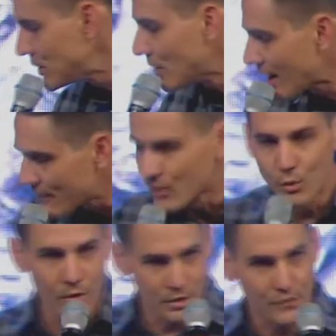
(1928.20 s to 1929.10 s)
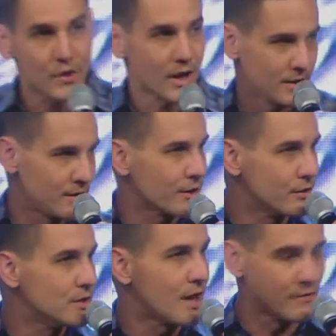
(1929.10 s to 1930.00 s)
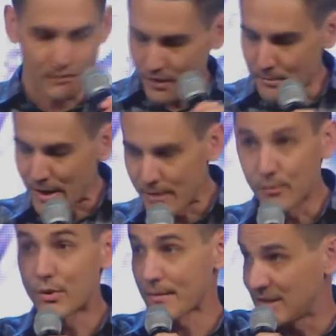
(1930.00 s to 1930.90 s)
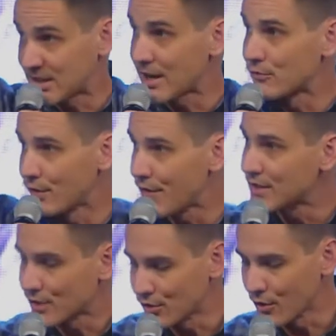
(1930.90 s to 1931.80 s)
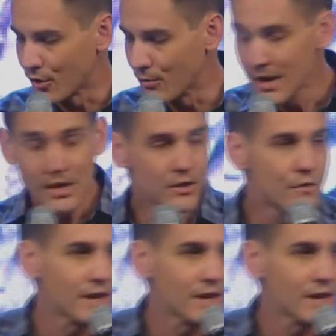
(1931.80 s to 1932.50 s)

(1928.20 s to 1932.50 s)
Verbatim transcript: do you have the Word of God, not only do you have a Bible, probably several of these in your home, you've